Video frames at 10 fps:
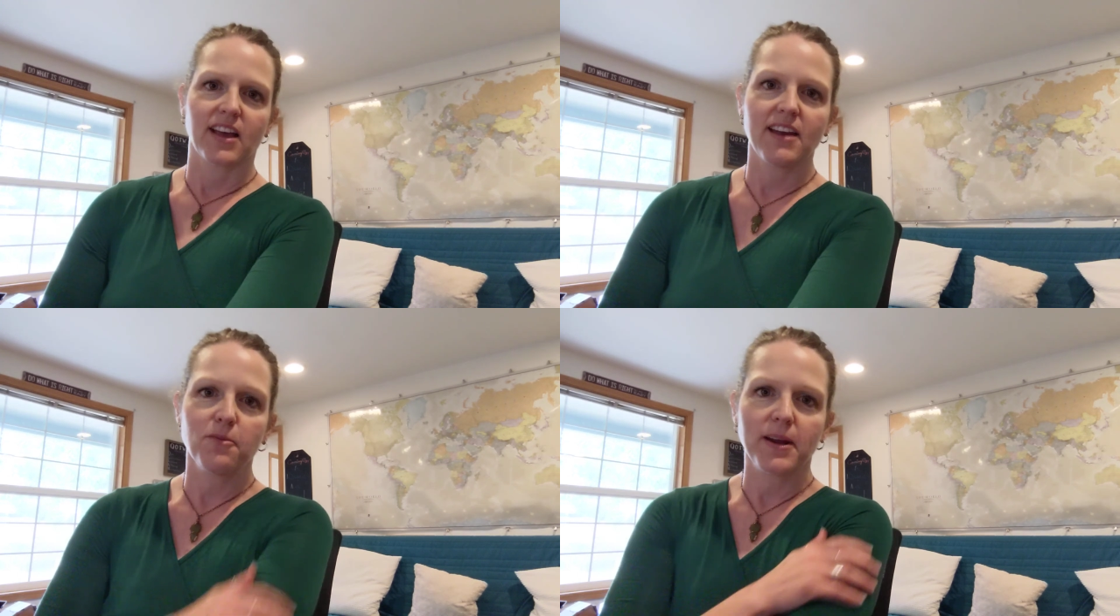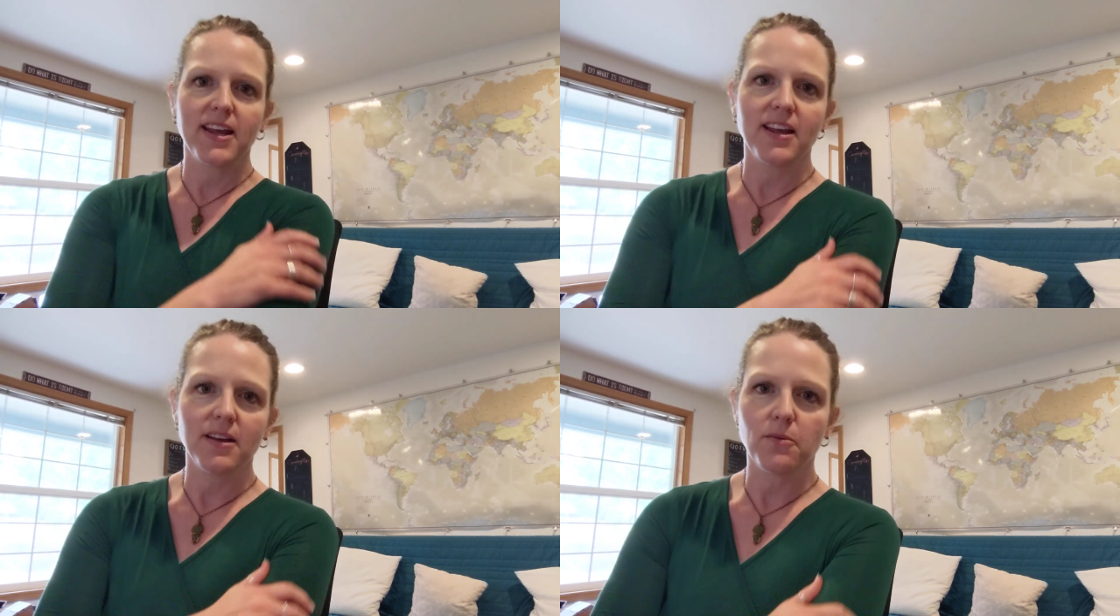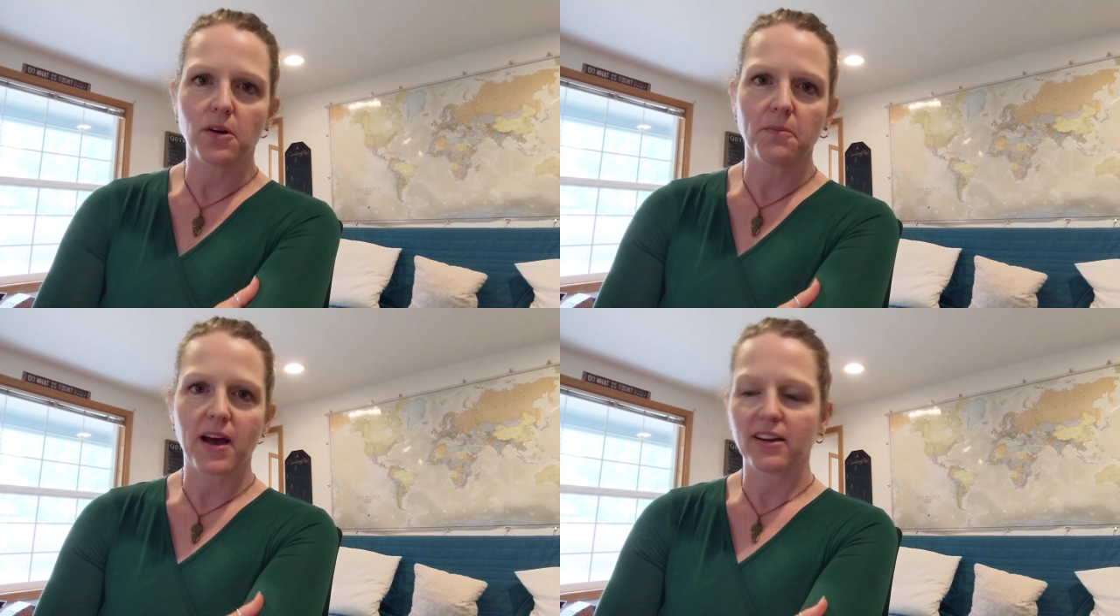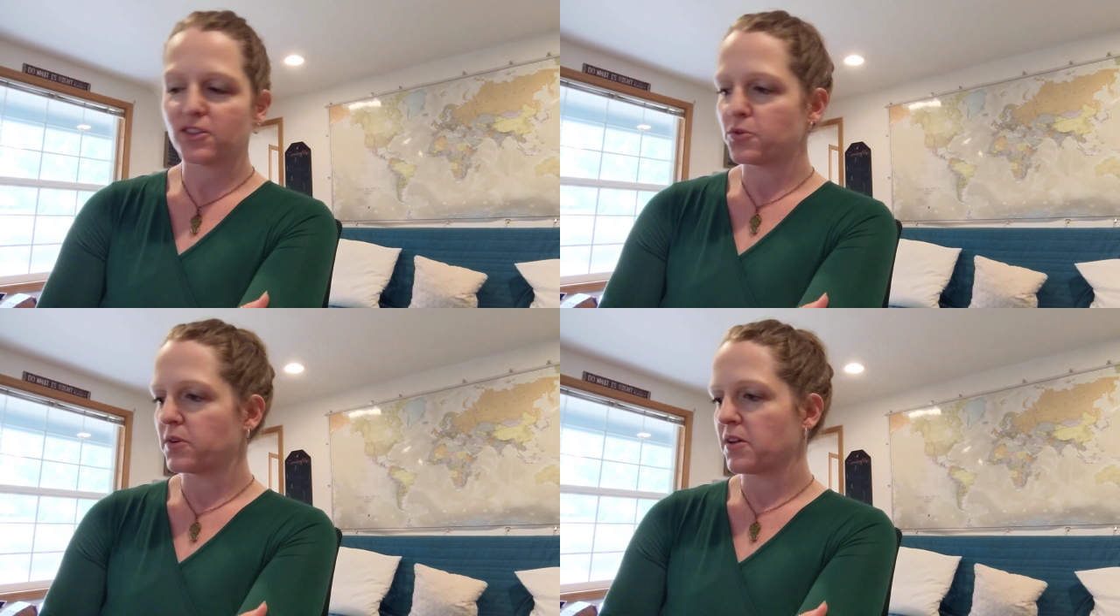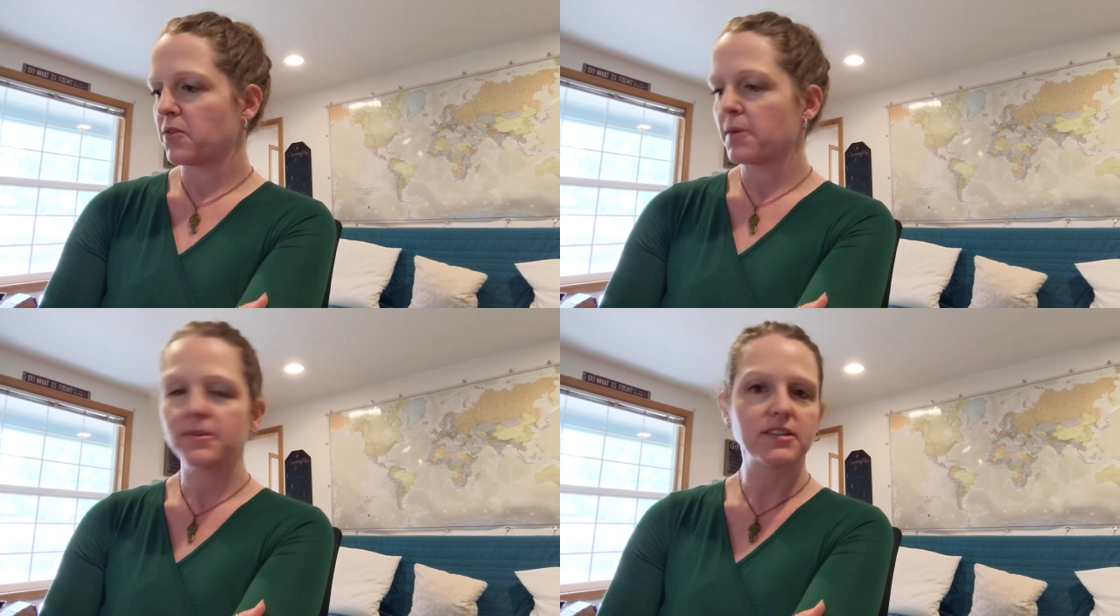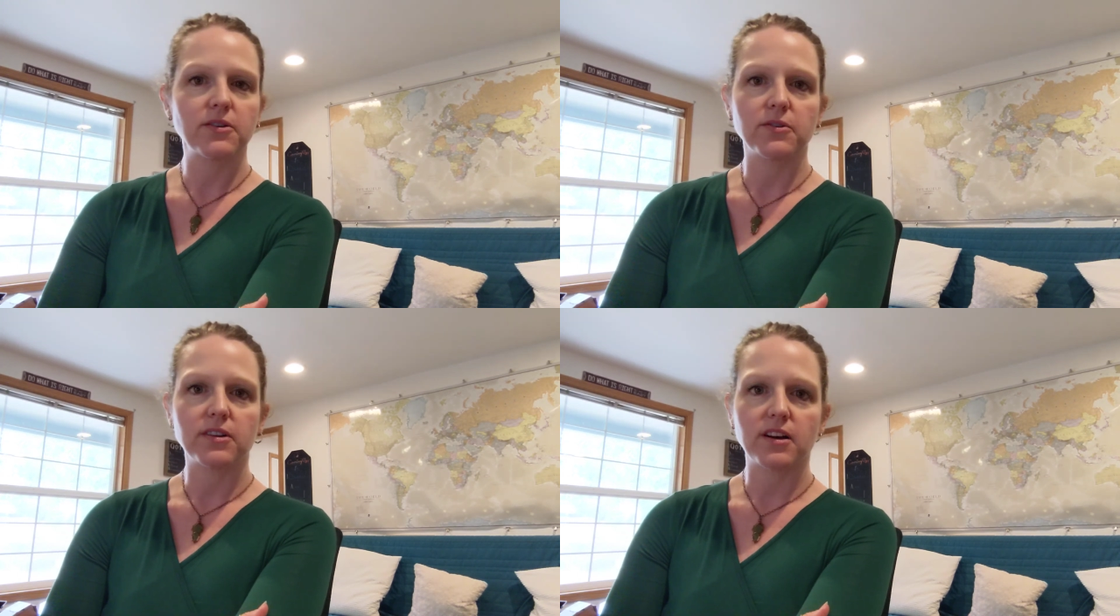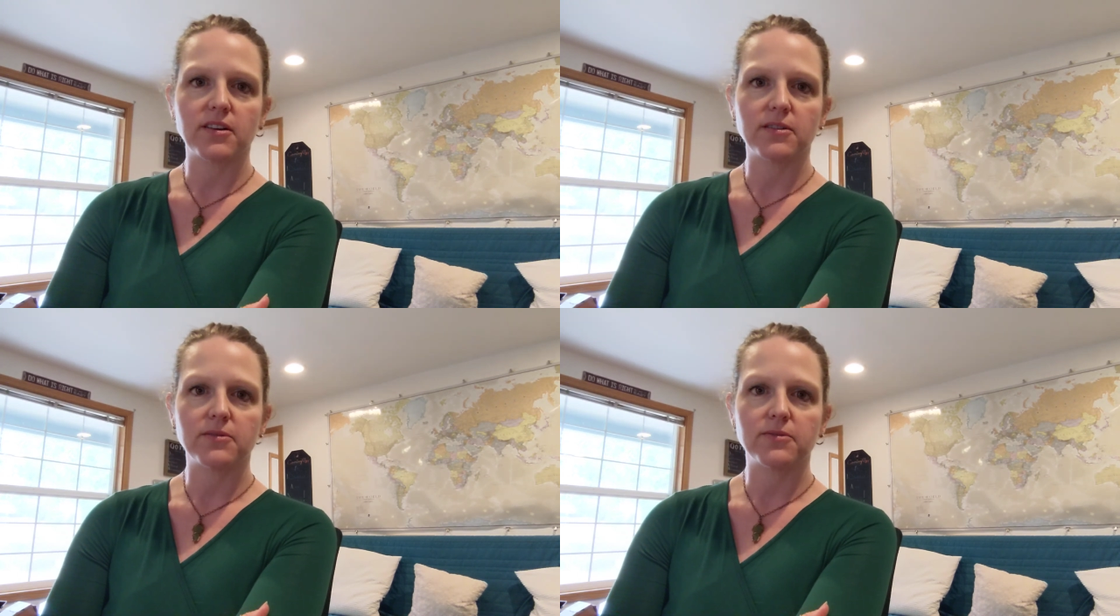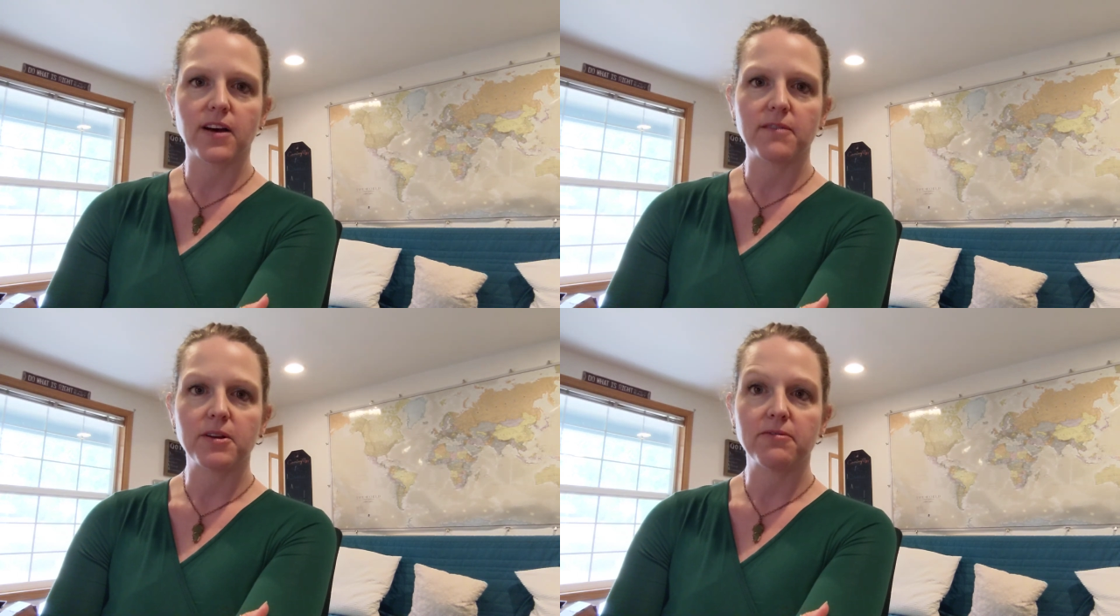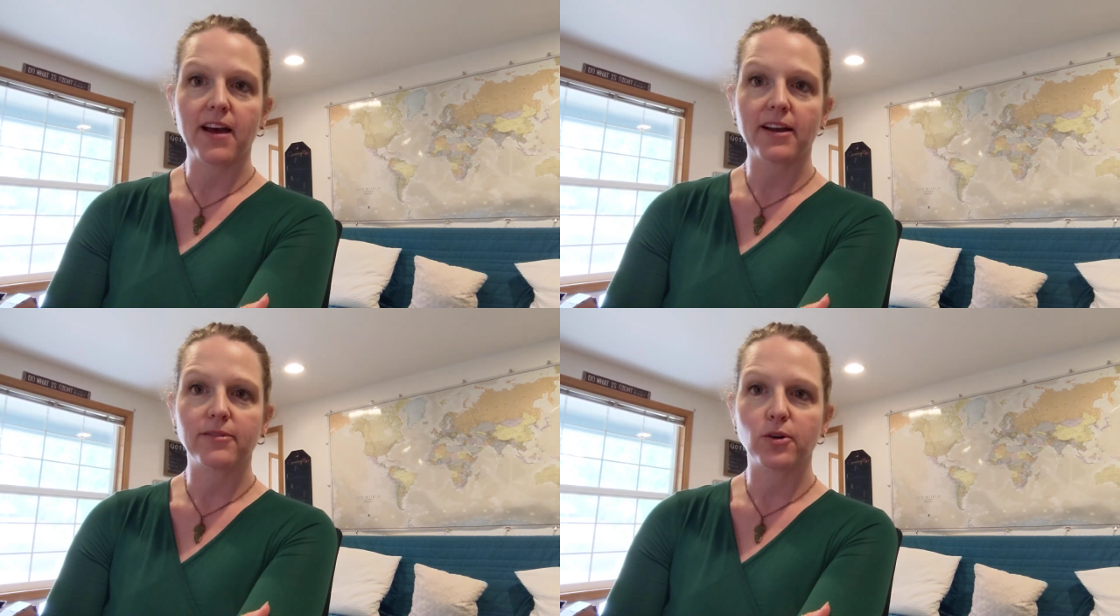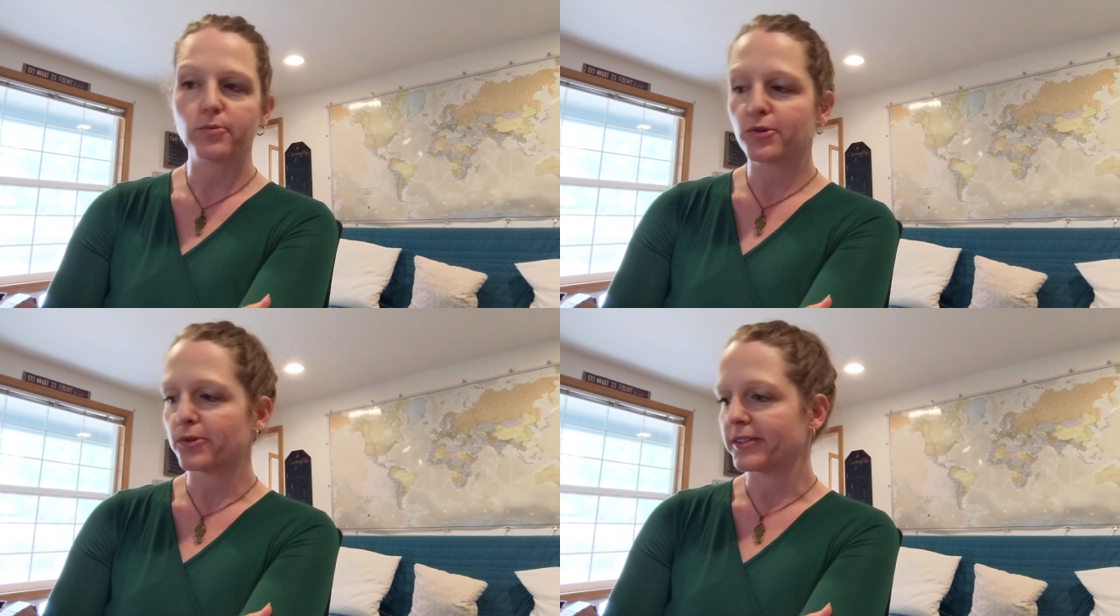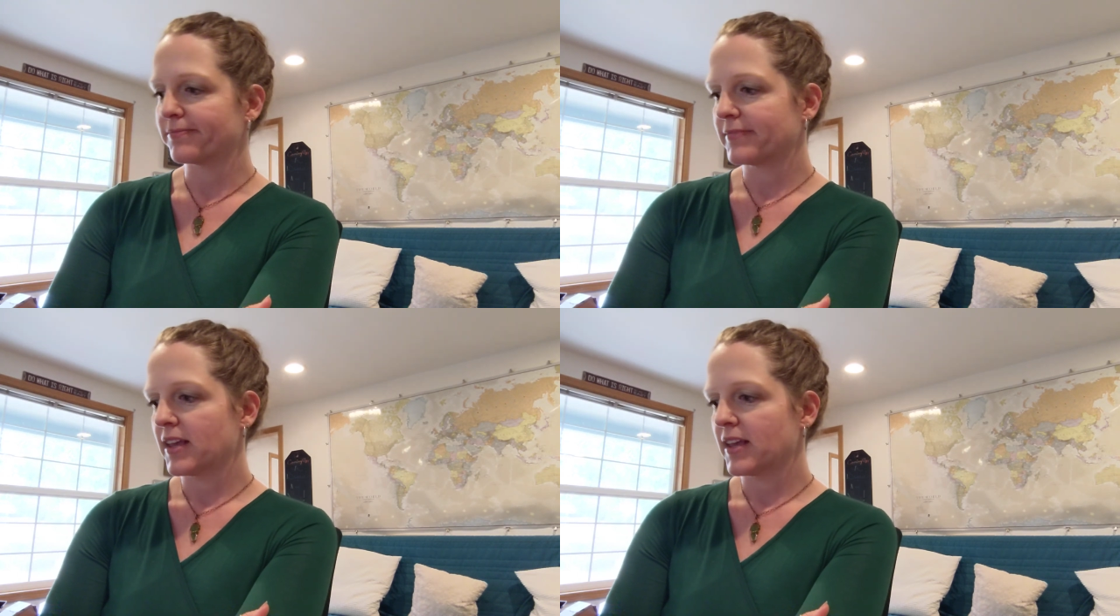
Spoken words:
Hi everybody, welcome back to another episode of 5 Minute Fact Homeschooling.